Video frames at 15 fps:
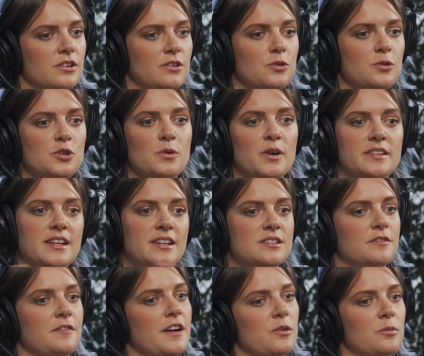who you
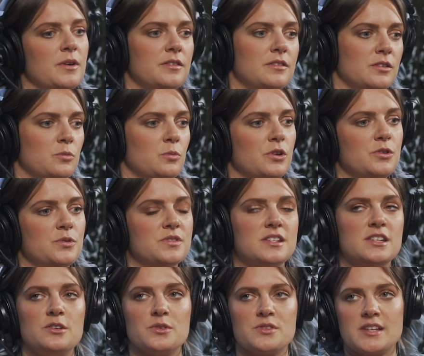identify with and where you
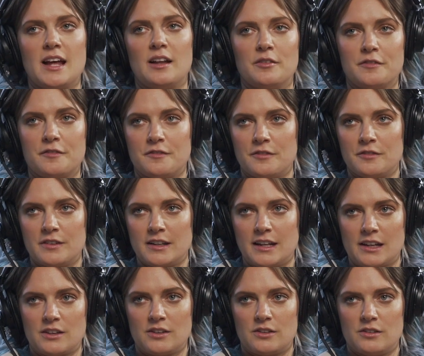see yourself,
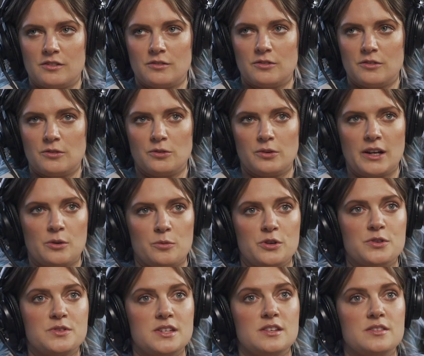like, or like where
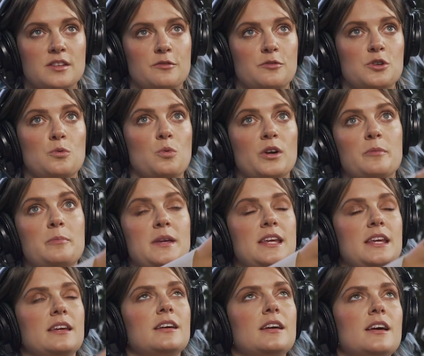you see yourself, where you want to
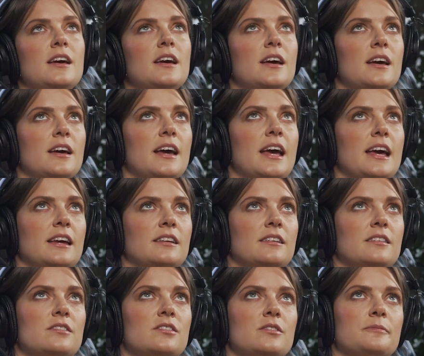be.
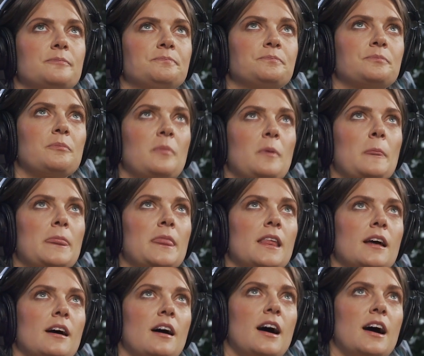And
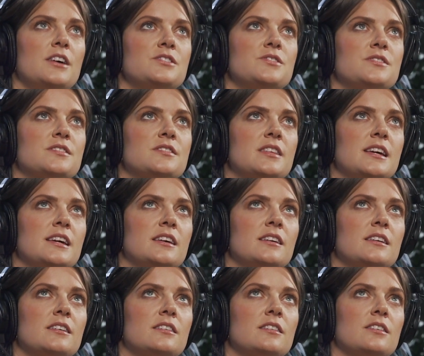I just
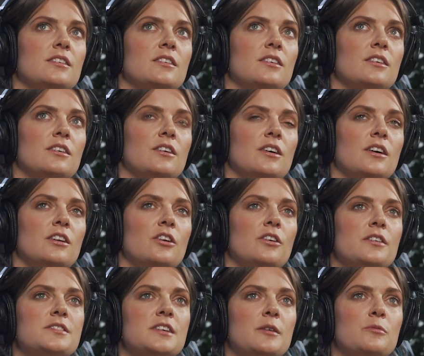think a lot of
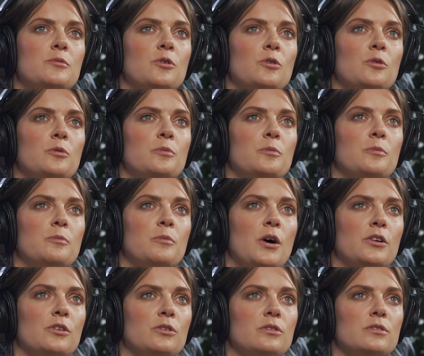the time role
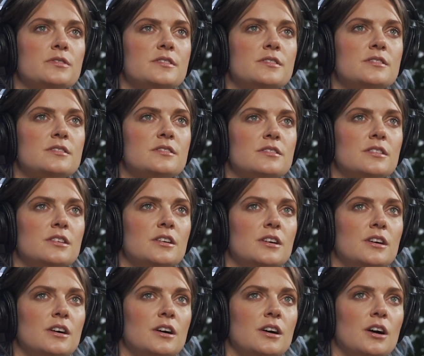models
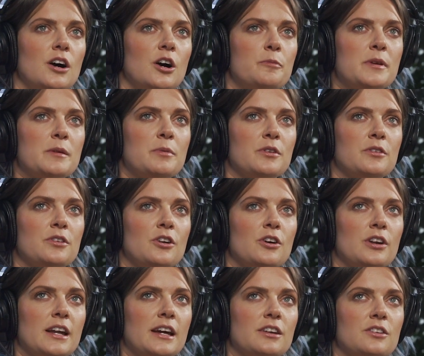are people that are
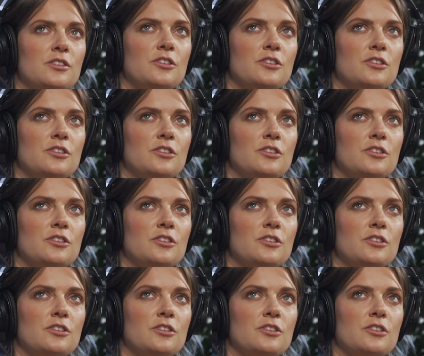like,